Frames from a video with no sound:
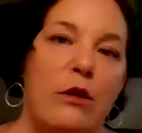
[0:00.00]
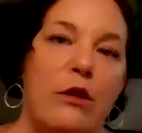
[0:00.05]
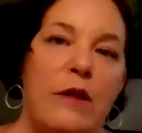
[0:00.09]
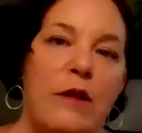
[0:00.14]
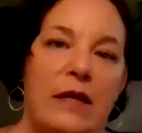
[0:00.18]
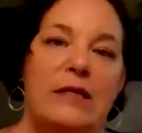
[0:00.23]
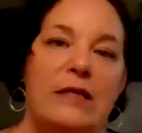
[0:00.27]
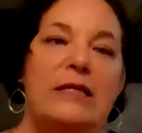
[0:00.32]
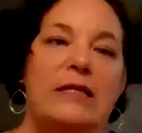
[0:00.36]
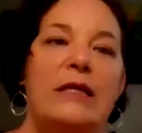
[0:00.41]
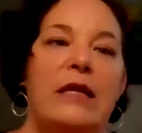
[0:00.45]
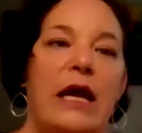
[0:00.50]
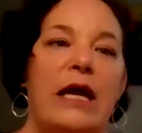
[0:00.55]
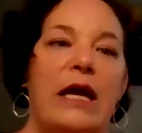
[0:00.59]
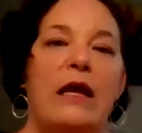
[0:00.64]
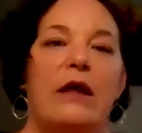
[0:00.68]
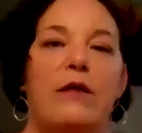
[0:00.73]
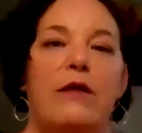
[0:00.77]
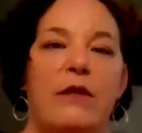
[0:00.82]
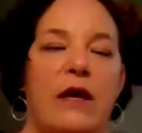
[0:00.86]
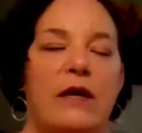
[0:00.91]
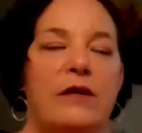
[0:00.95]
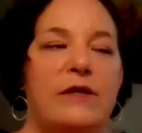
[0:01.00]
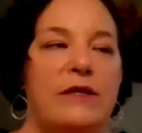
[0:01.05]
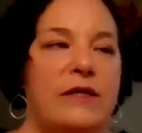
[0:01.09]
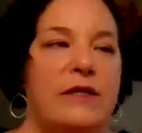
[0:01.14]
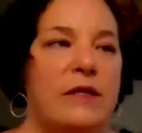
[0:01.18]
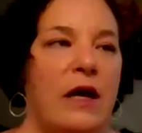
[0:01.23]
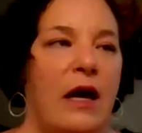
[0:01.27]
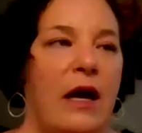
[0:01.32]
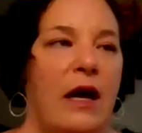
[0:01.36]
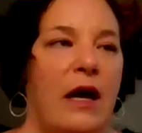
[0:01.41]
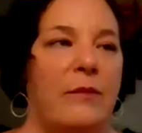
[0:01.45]
things like
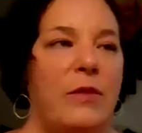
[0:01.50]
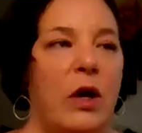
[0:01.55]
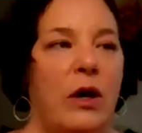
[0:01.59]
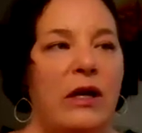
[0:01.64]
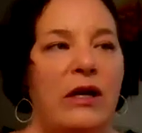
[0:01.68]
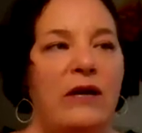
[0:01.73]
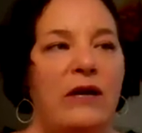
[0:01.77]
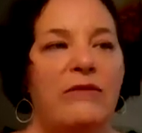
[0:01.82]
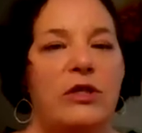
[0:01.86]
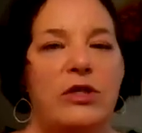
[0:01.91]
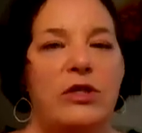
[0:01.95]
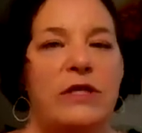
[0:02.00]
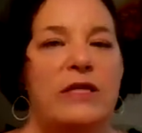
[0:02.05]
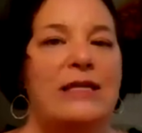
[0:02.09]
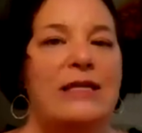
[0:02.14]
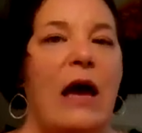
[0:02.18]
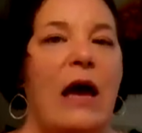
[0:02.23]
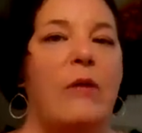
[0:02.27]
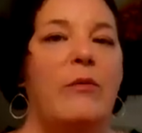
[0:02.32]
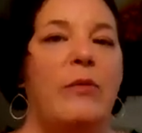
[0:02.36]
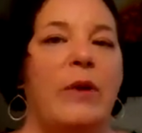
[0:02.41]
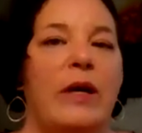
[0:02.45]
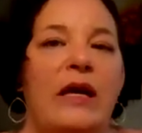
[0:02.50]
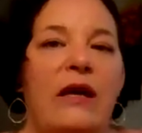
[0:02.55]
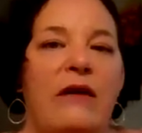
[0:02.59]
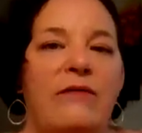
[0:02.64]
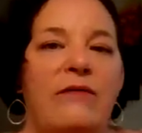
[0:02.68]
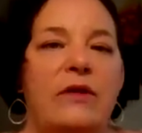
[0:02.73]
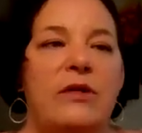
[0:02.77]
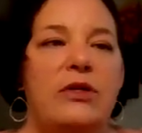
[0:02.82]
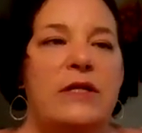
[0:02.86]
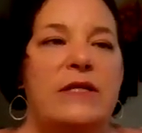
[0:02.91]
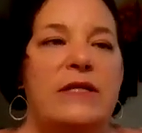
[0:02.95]
this. Not even just that, but
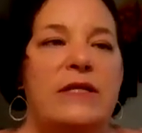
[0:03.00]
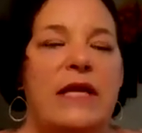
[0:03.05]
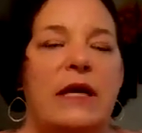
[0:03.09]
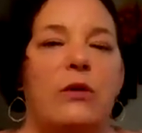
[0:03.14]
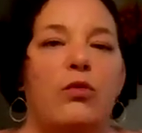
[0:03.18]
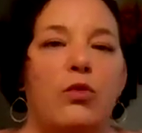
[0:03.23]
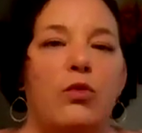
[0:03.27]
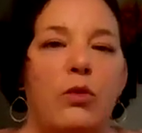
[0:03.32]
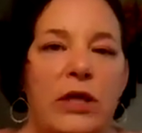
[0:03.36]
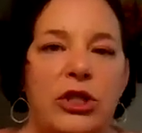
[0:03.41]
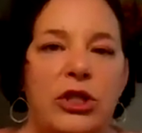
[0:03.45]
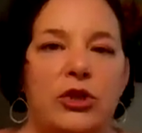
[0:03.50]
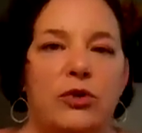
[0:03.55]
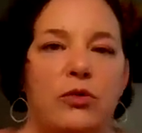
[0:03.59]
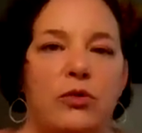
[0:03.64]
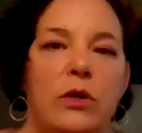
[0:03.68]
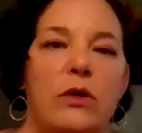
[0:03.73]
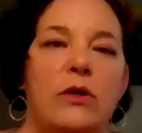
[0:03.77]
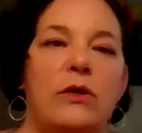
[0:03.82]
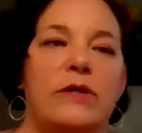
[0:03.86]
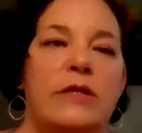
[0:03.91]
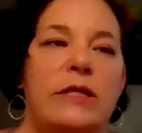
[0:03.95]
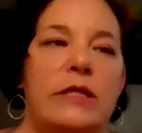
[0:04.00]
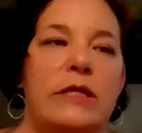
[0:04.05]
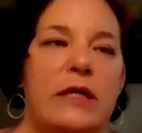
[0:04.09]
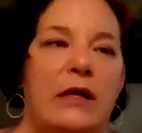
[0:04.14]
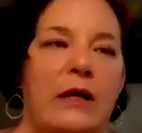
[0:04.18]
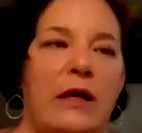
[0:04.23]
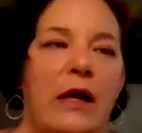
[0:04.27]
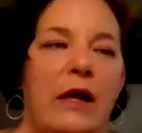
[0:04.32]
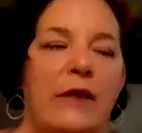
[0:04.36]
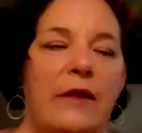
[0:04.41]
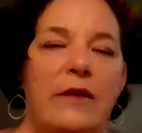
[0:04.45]
even just like rituals.
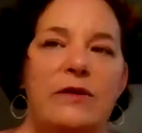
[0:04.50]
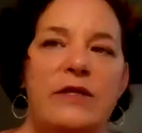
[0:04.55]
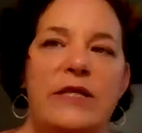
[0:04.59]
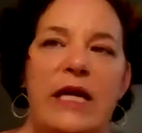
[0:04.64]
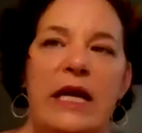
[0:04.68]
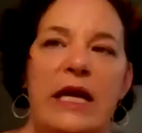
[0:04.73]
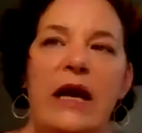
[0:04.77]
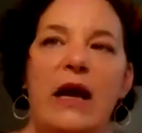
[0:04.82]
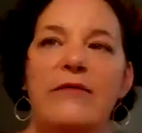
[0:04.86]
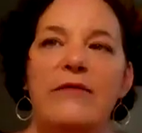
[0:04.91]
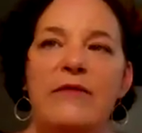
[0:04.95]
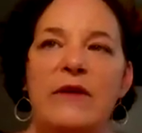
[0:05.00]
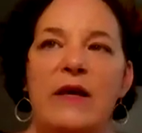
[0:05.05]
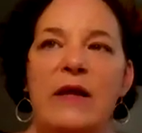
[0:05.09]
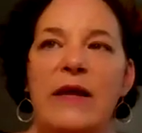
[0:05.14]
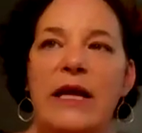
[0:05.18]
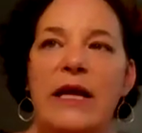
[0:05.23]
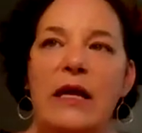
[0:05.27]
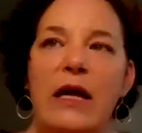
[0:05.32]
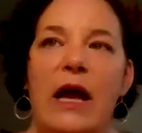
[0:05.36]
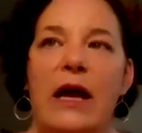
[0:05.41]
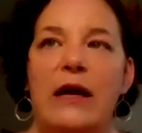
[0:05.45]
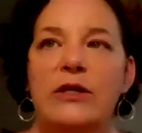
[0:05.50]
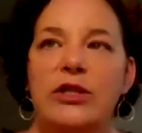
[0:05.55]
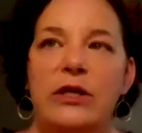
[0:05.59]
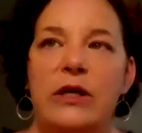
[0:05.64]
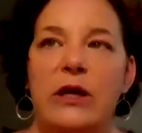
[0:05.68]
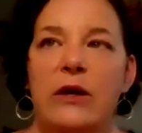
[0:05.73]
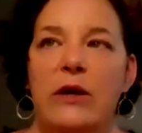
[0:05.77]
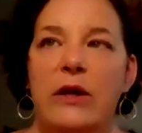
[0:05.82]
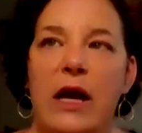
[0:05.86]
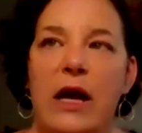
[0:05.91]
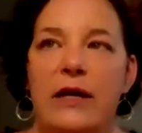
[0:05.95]
They're saying, I feel like
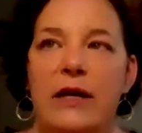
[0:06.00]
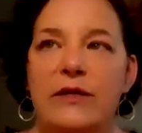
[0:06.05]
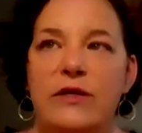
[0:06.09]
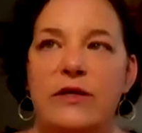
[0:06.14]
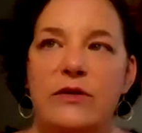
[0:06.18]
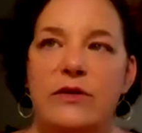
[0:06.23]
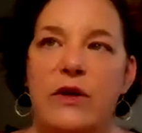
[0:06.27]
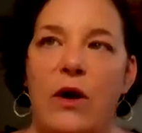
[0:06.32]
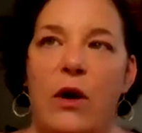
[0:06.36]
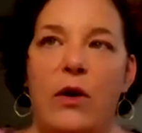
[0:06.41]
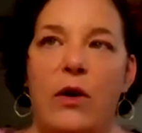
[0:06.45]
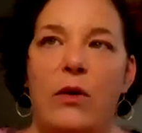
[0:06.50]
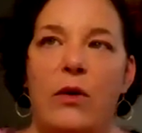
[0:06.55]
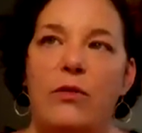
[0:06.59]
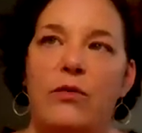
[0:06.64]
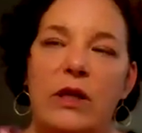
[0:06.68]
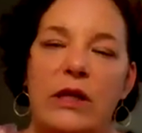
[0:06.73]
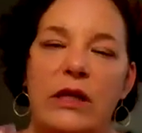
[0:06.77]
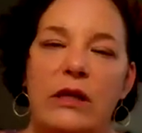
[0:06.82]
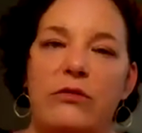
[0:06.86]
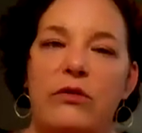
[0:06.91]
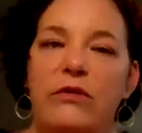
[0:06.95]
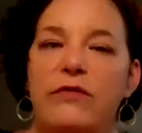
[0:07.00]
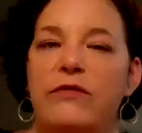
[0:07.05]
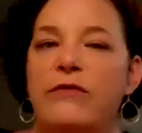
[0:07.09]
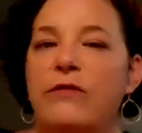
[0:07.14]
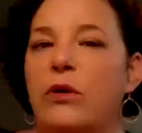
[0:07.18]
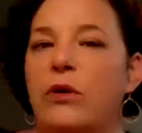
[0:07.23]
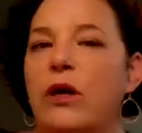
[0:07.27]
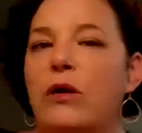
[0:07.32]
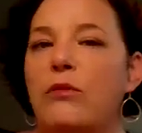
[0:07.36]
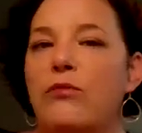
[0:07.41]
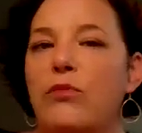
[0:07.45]
actually our guides are really
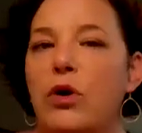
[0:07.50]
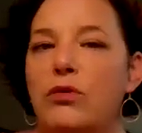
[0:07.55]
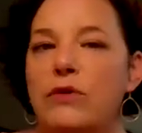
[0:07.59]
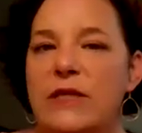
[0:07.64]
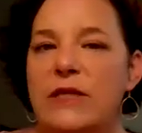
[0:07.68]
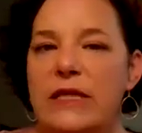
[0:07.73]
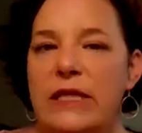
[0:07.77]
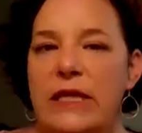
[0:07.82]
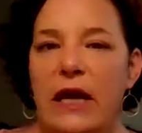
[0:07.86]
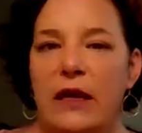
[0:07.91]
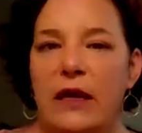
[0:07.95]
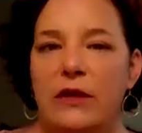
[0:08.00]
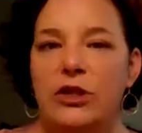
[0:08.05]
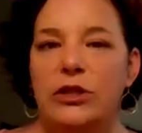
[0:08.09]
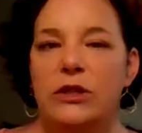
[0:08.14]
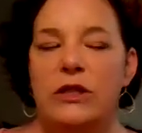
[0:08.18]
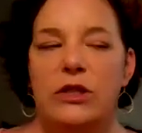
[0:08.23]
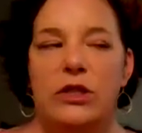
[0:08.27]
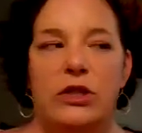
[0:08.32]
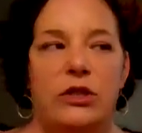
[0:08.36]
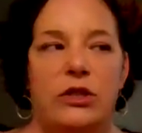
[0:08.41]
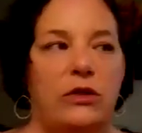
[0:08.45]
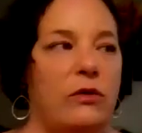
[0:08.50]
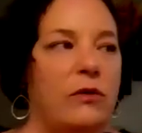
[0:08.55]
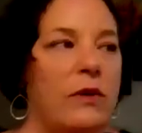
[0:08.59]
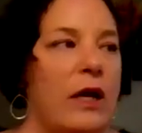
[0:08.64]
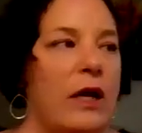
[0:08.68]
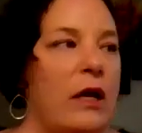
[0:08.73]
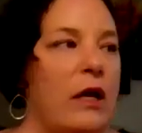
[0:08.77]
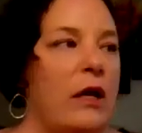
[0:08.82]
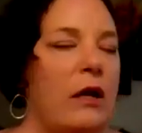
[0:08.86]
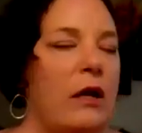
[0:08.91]
referring mostly actually to